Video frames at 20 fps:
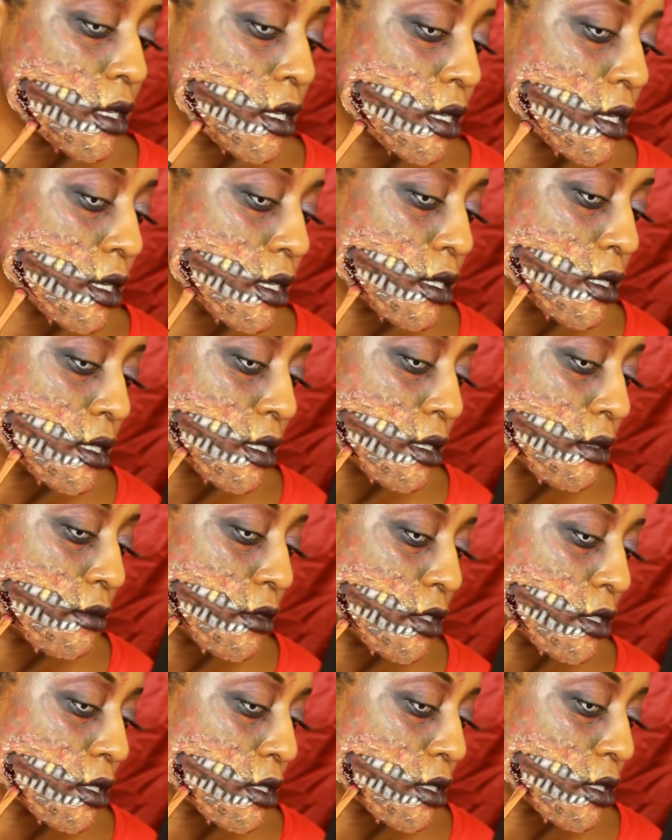and I'm
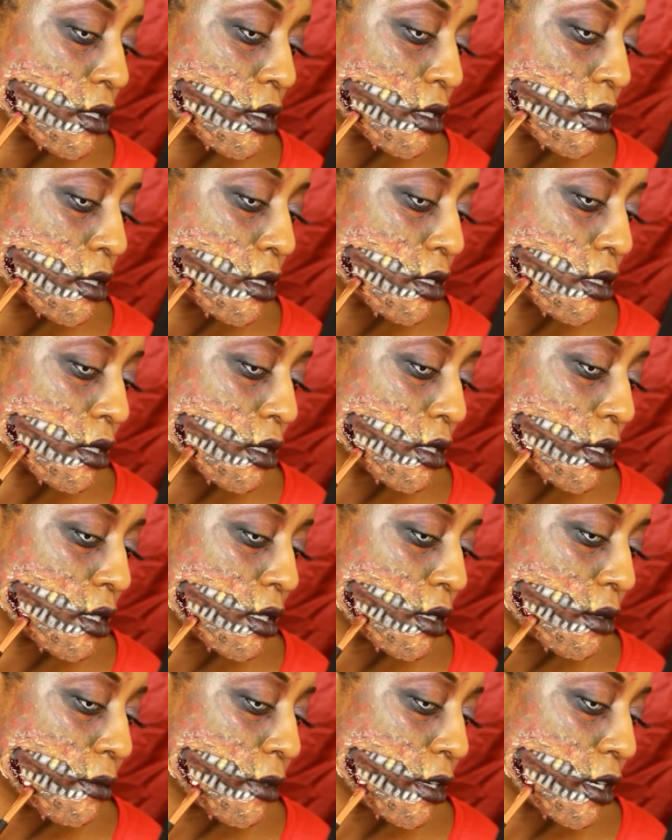just going to dot it
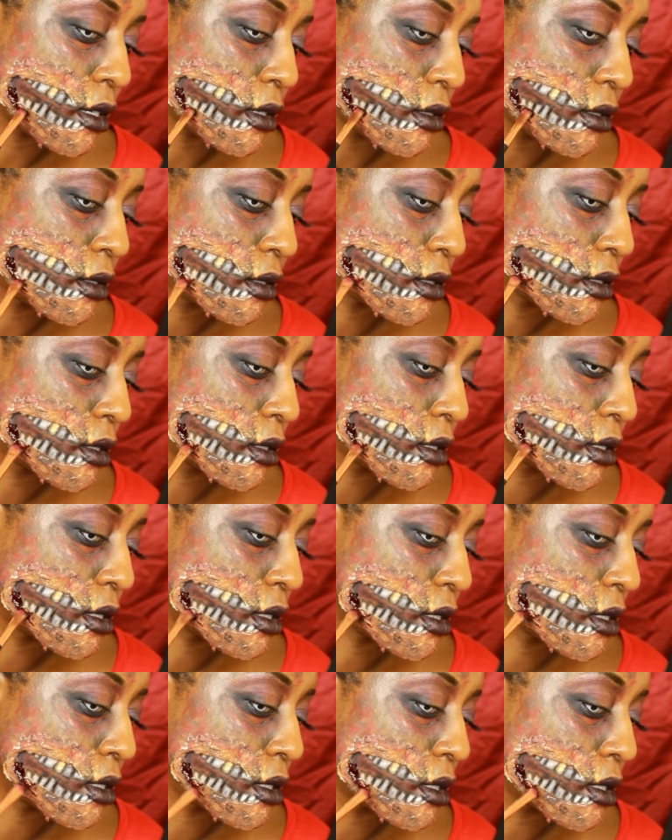about
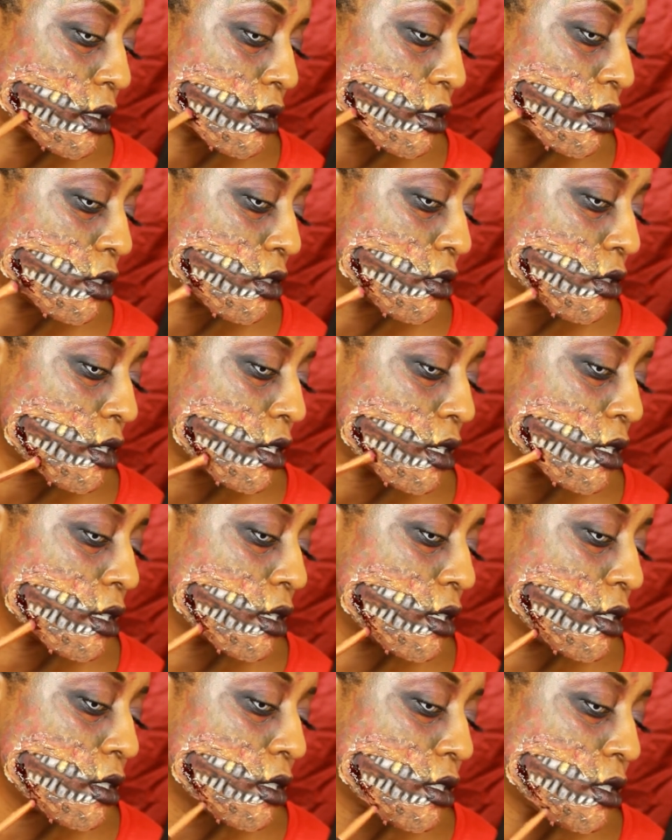I'm going to try and
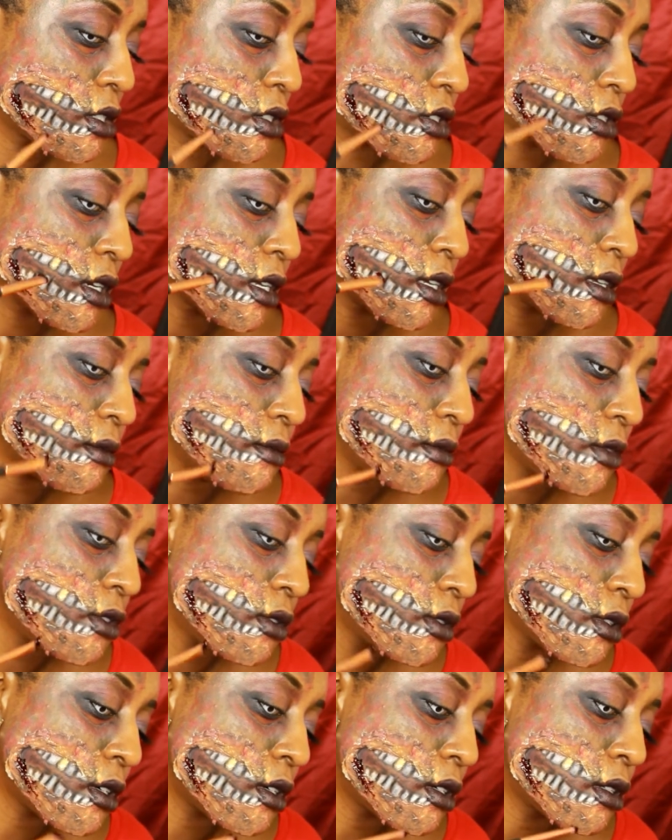concentrate it
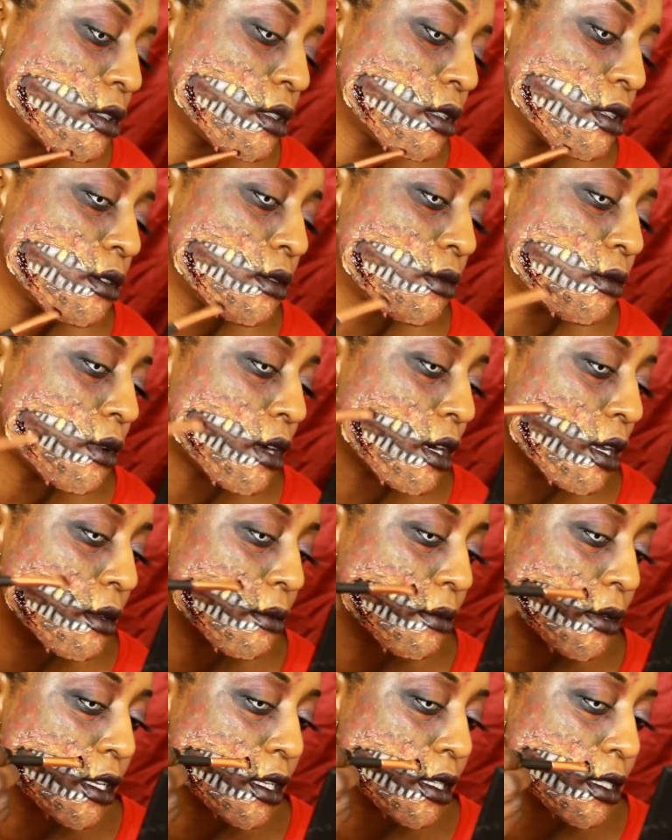more on the white
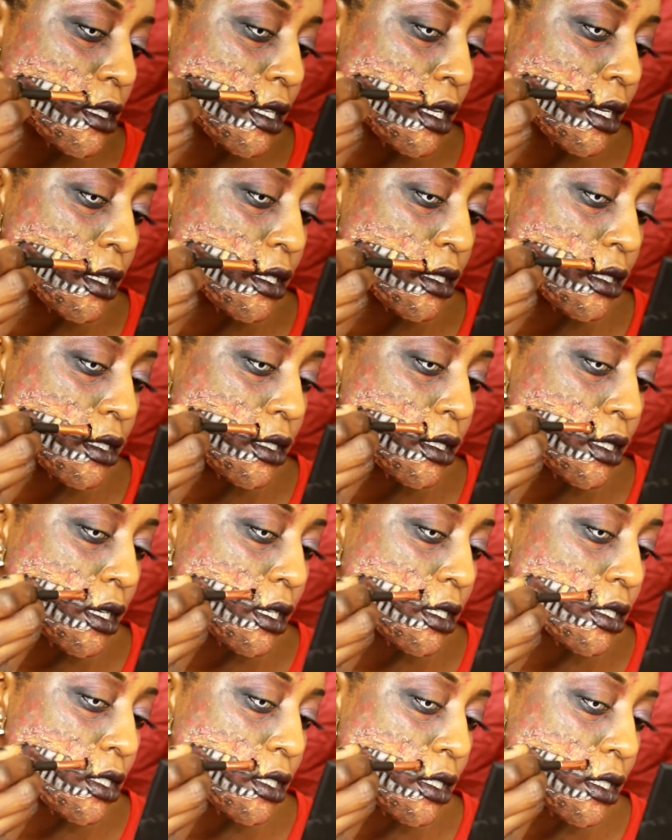bits that I couldn't
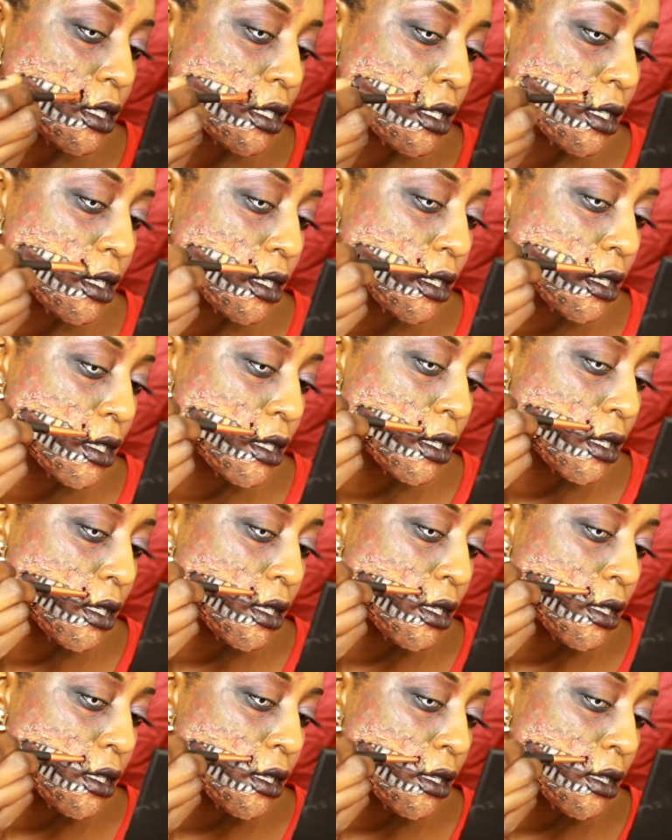actually
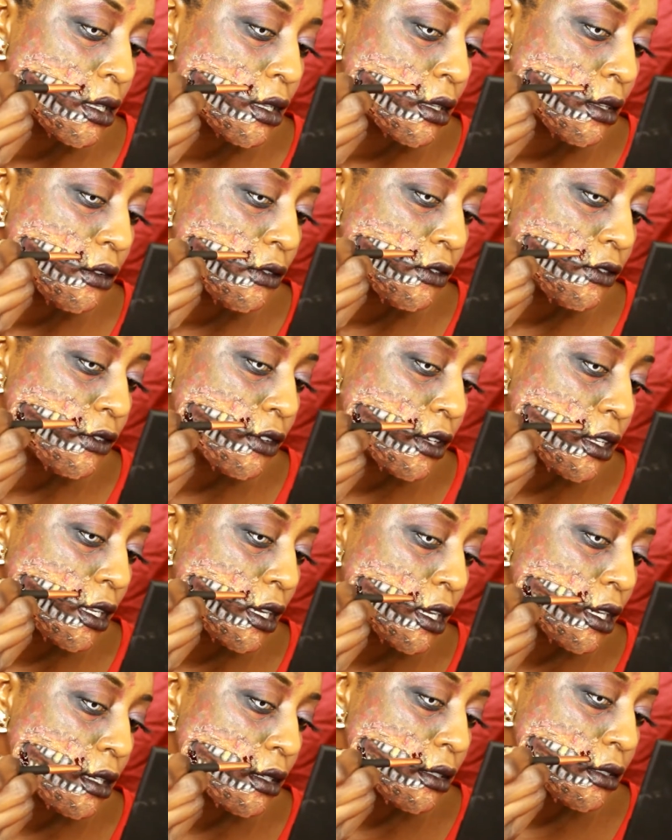fill
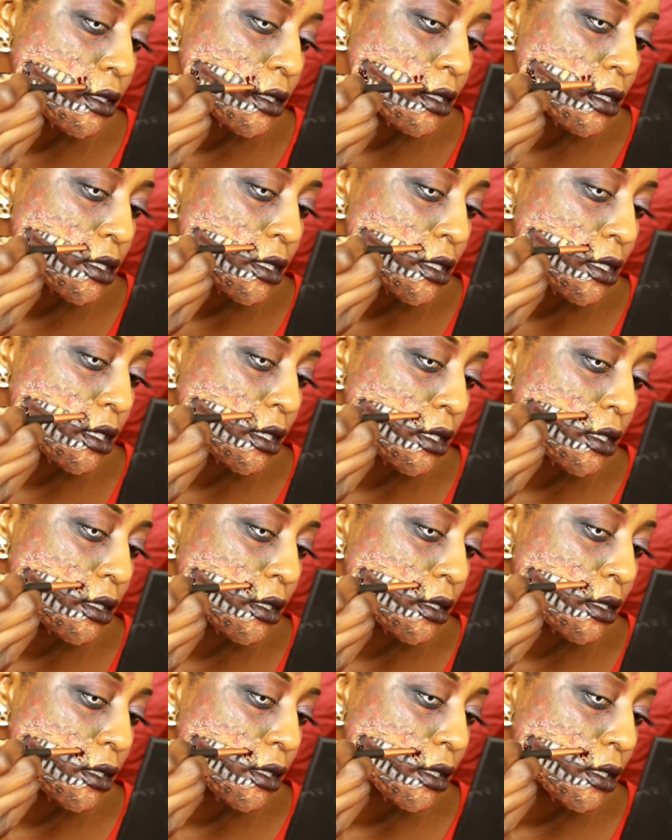out
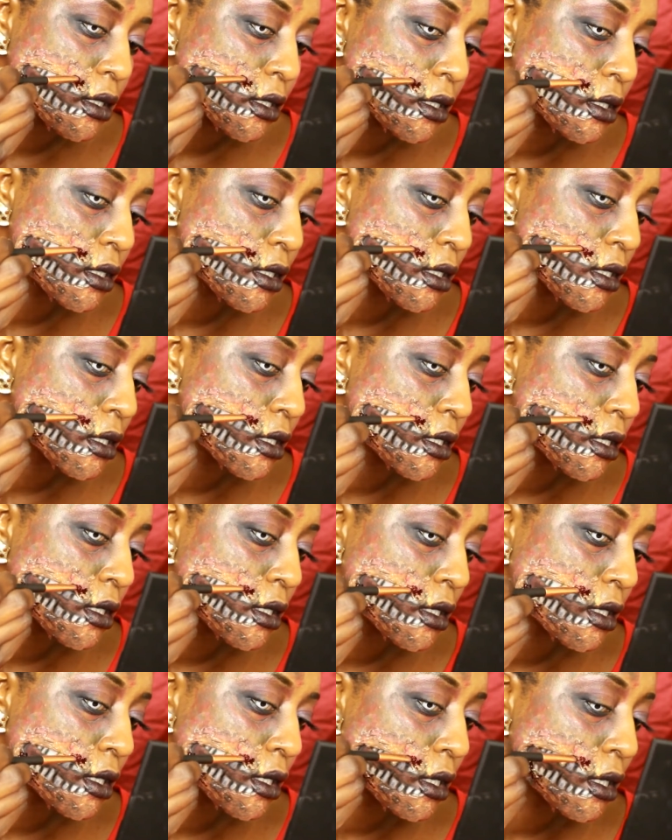so
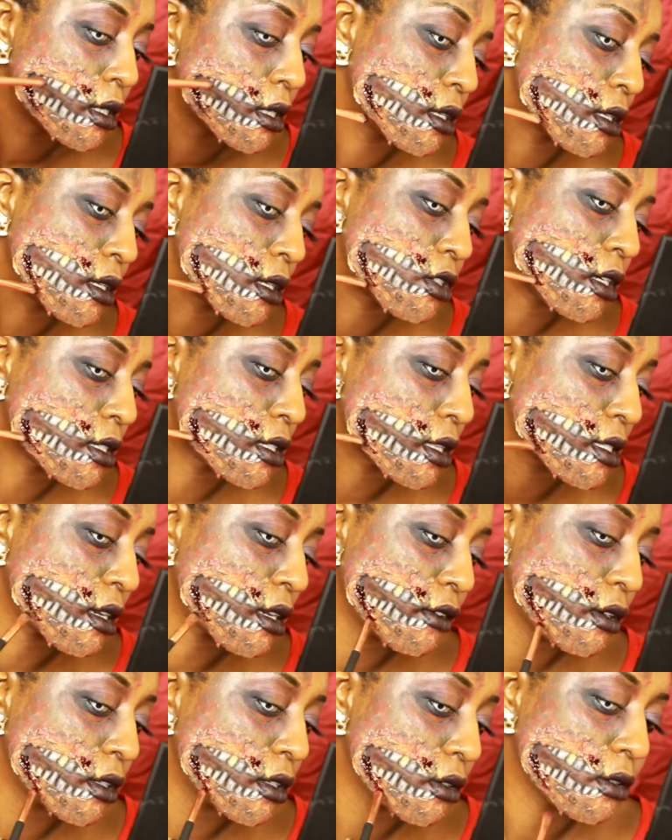
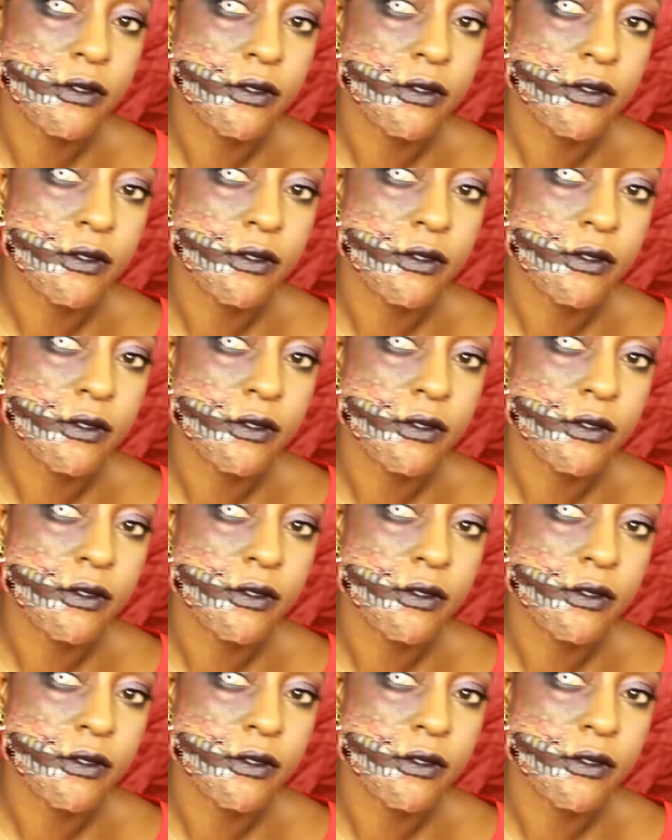stuff on your